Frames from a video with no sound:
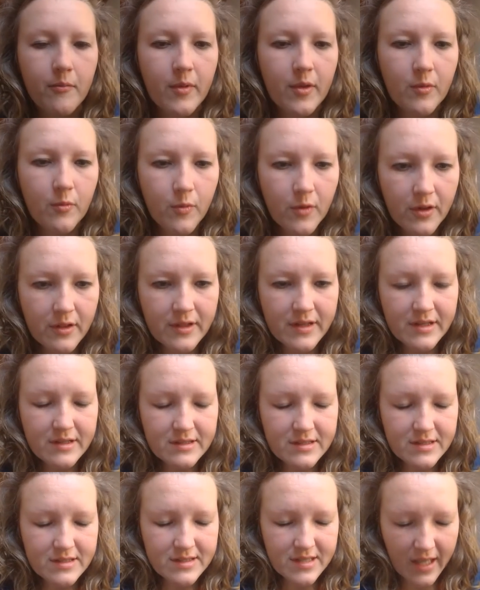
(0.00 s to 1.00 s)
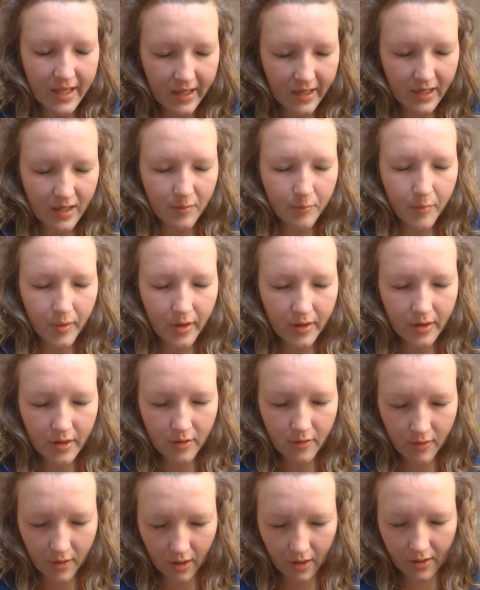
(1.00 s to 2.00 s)
be willing to take up our
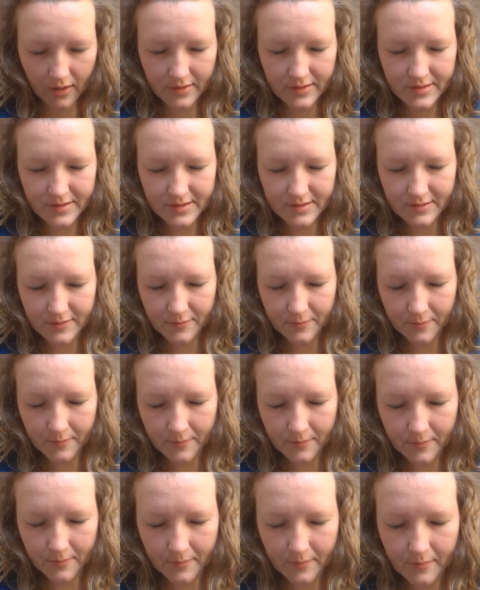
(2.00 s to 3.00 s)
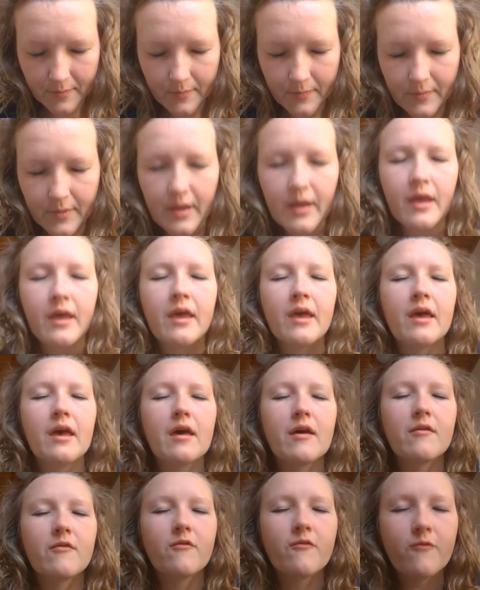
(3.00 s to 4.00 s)
cross
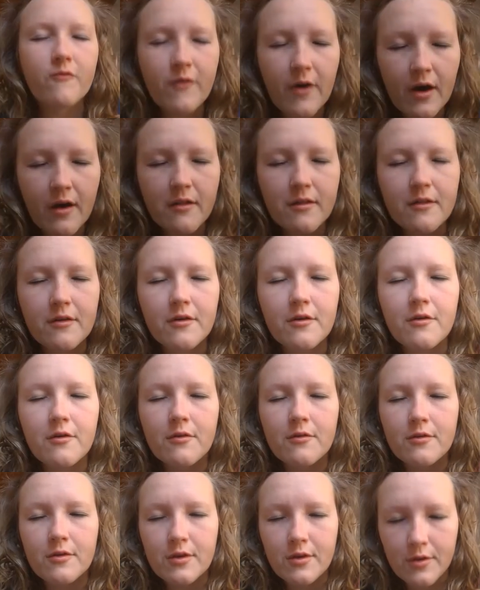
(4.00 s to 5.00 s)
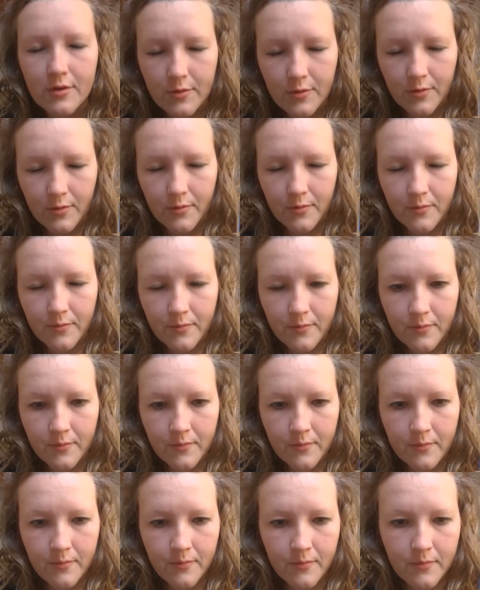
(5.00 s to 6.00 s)
and follow you
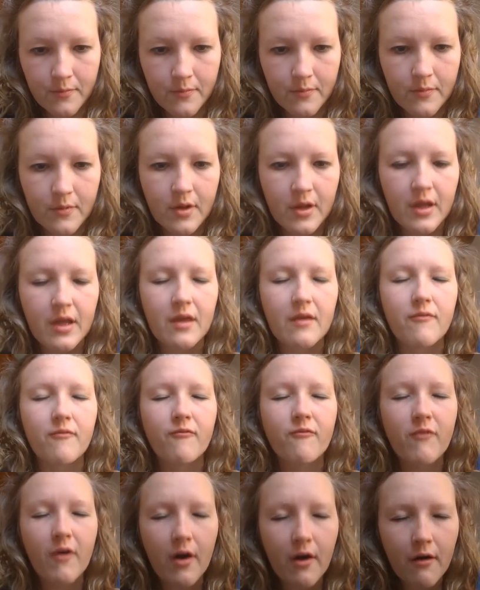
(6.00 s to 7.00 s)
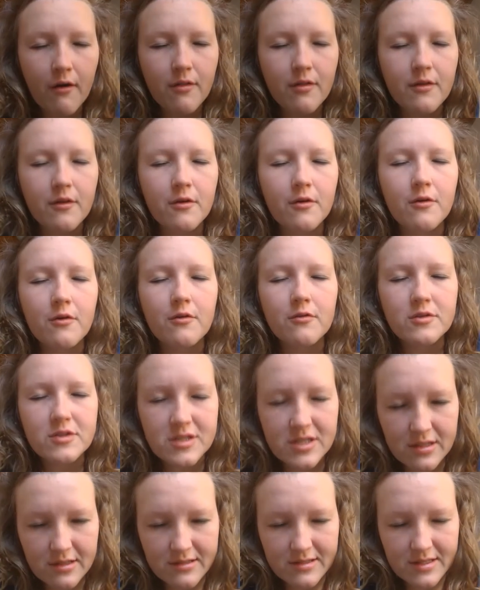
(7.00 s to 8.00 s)
and follow
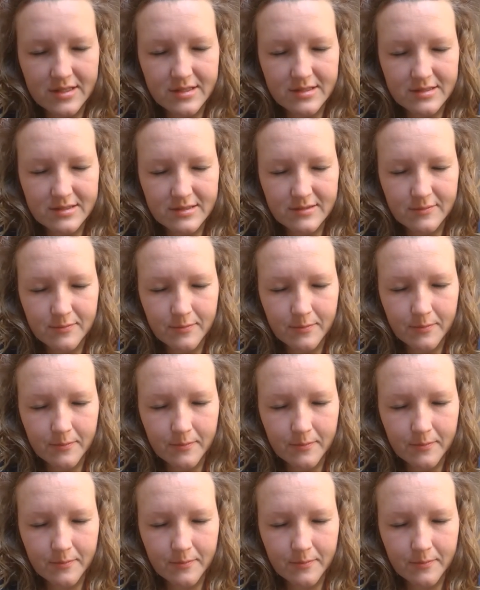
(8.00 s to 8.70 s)
Jesus.